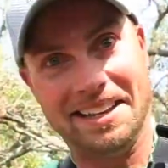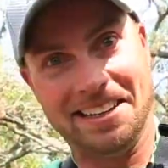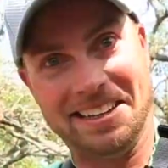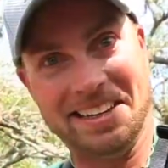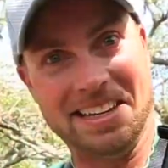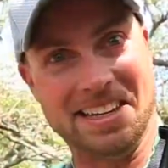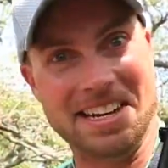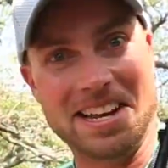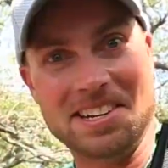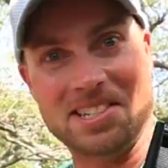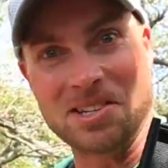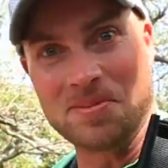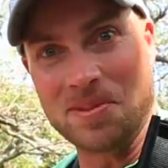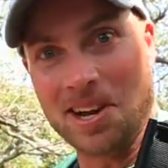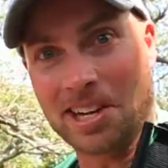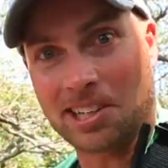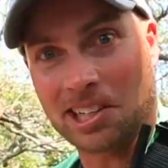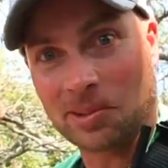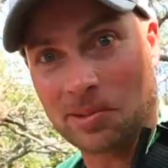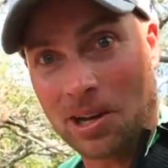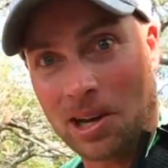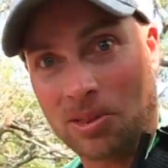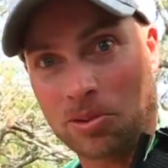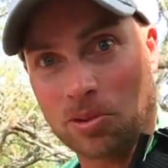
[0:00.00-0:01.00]
And as you make
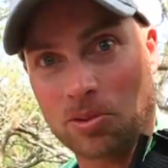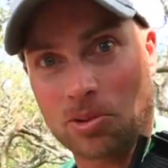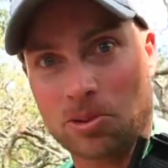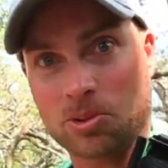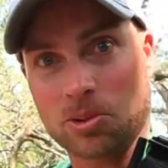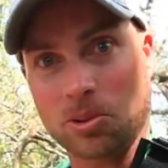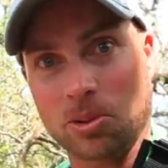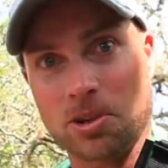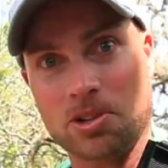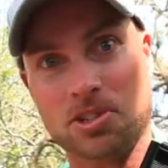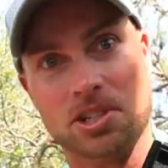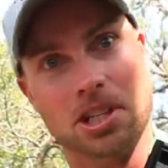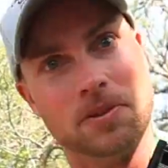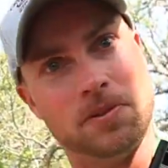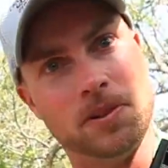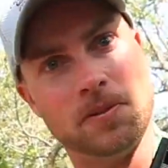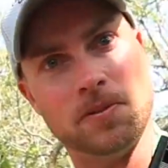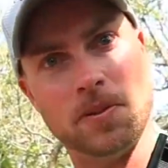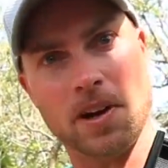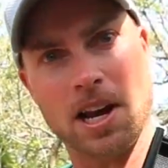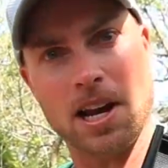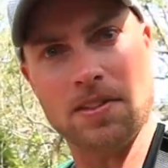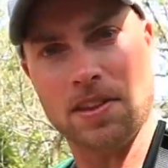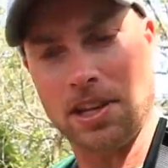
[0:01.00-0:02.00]
your way through the course, if you
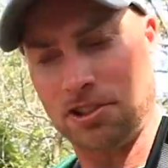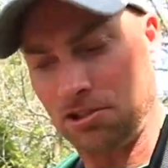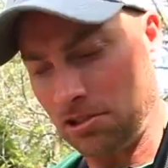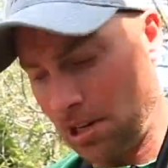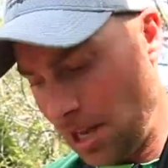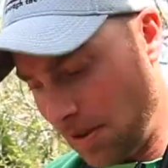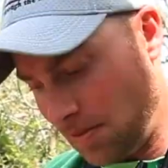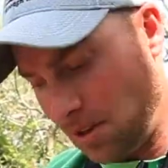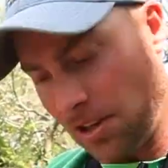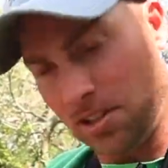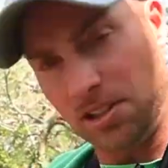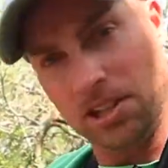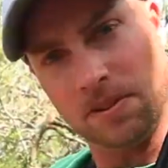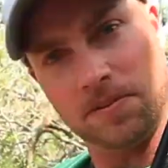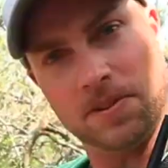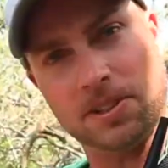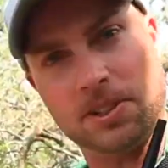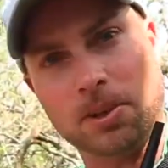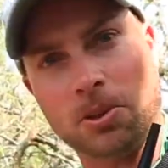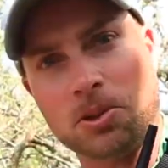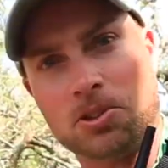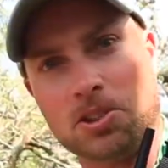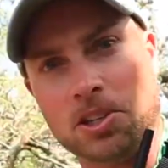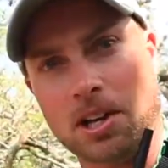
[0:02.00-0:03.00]
find that you're having a
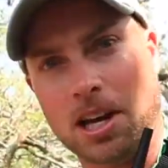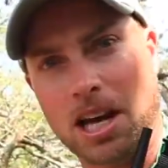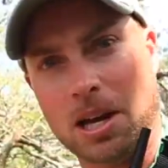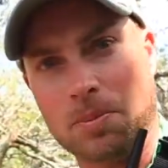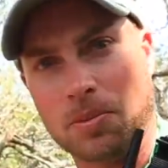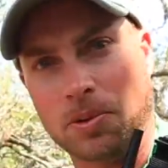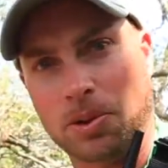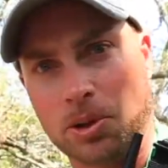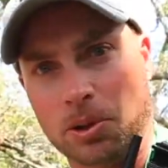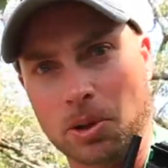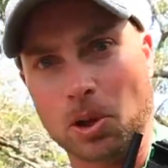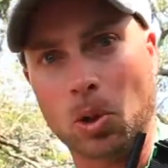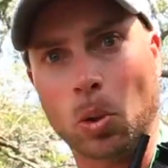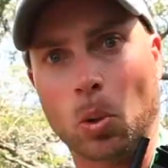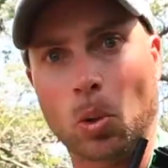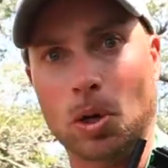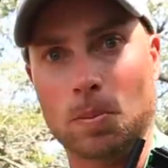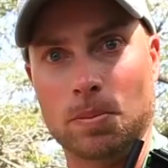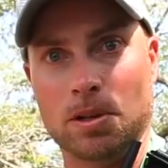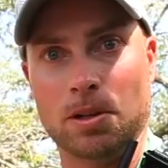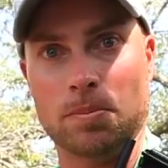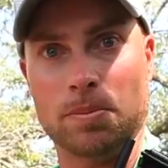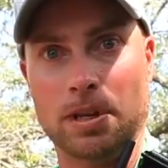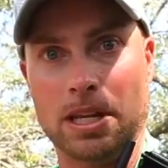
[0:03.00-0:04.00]
difficult time with your
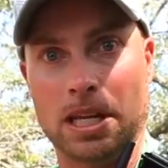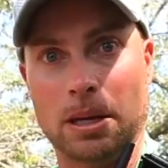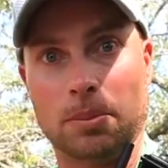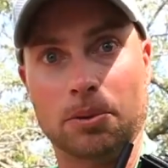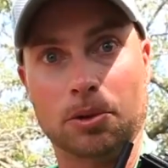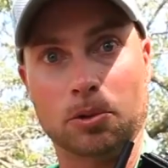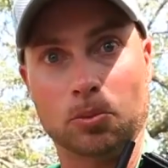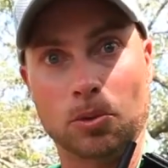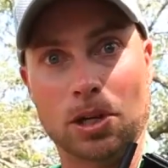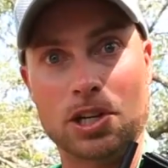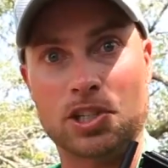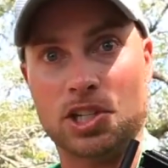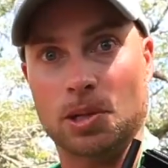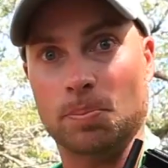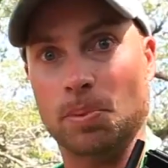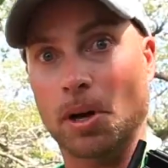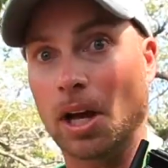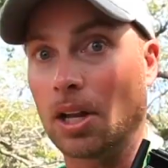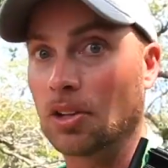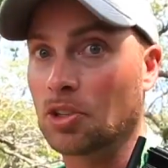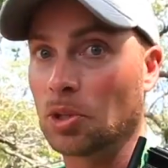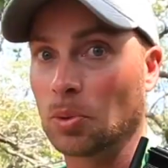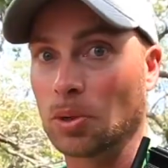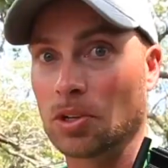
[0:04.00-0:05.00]
equipment being able to reach up
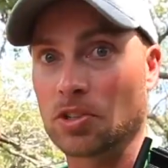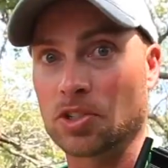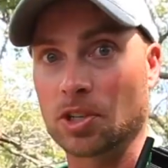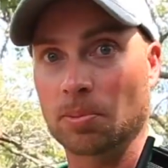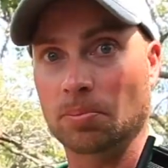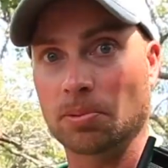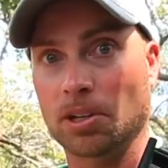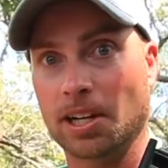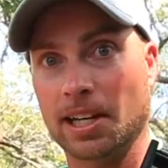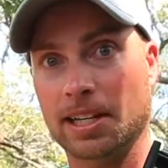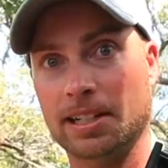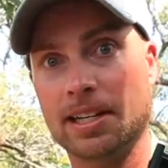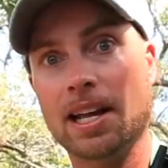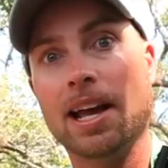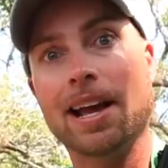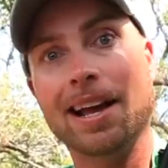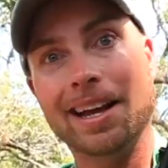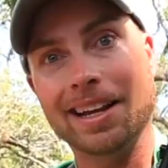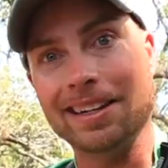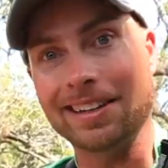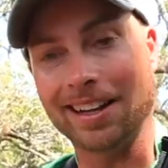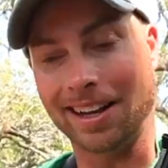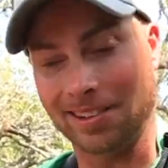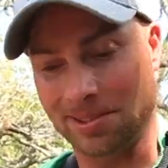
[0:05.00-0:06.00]
onto a zip line,
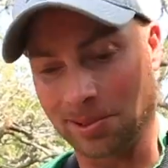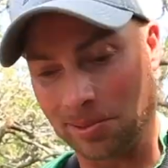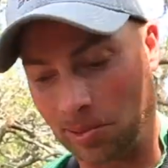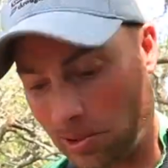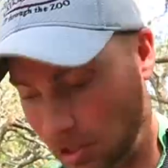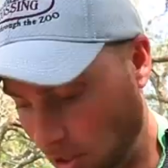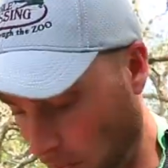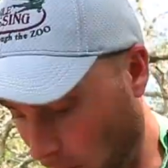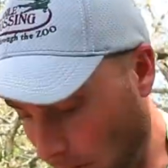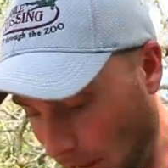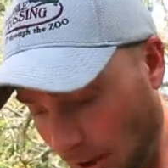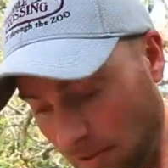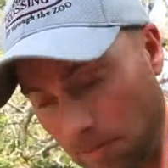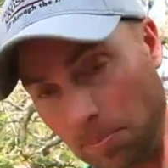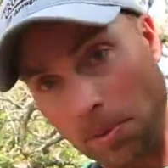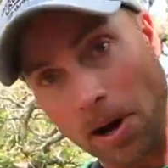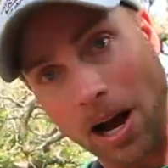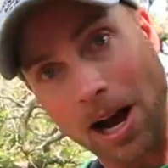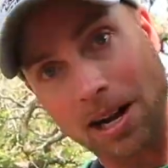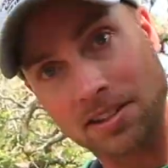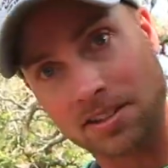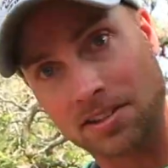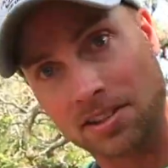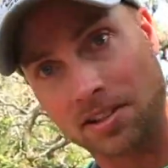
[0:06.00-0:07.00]
not to worry, we have
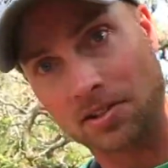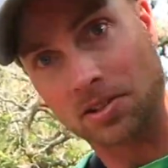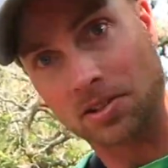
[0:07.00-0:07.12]
boxes on